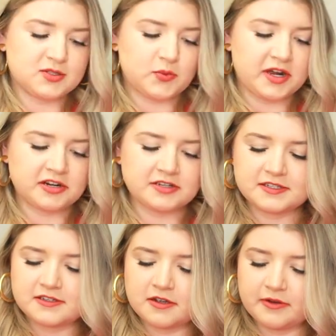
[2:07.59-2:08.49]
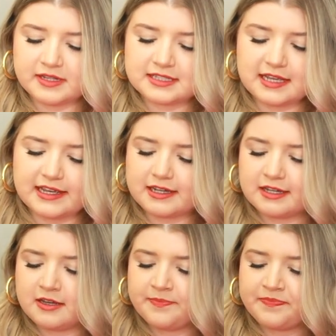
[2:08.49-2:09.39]
sweater. So it's
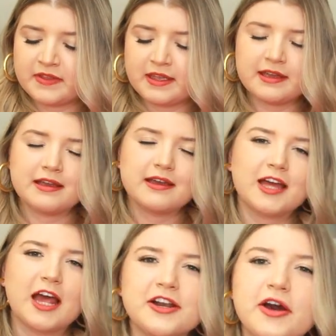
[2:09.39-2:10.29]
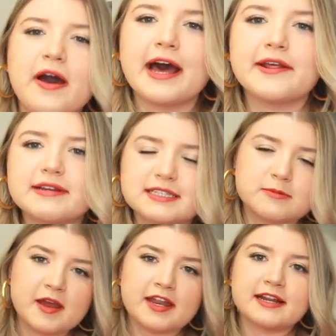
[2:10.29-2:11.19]
like, I don't know how to
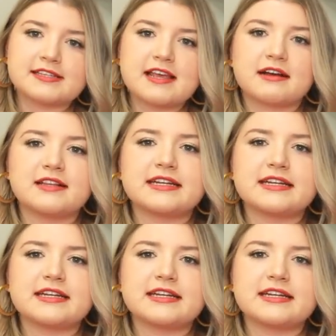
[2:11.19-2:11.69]
explain it exactly.